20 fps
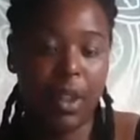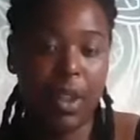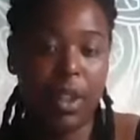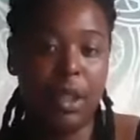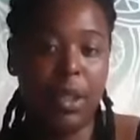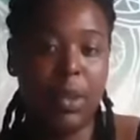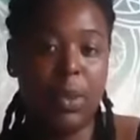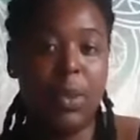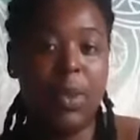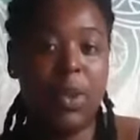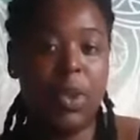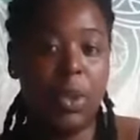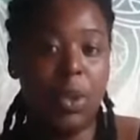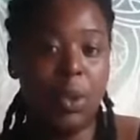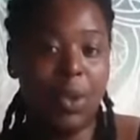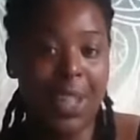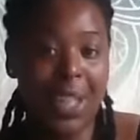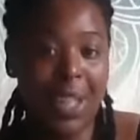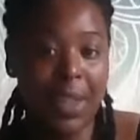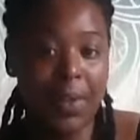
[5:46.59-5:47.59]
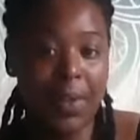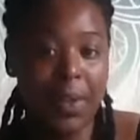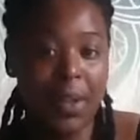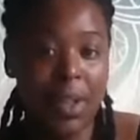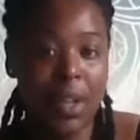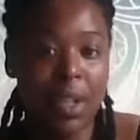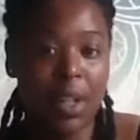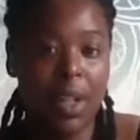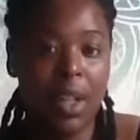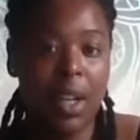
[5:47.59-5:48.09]
using your
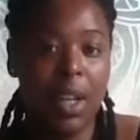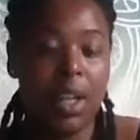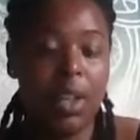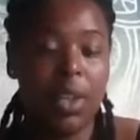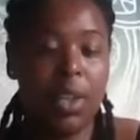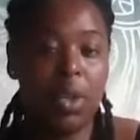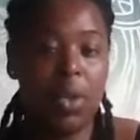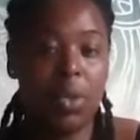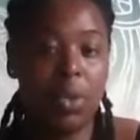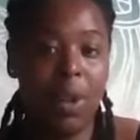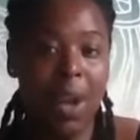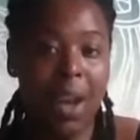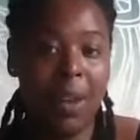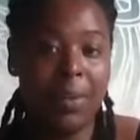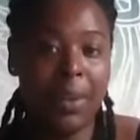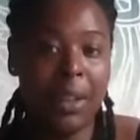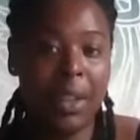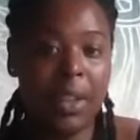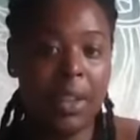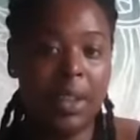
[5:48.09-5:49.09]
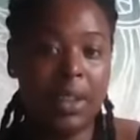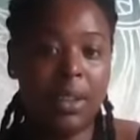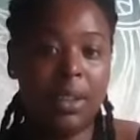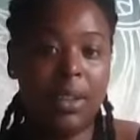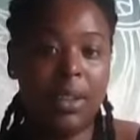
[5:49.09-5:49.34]
gifts, traveling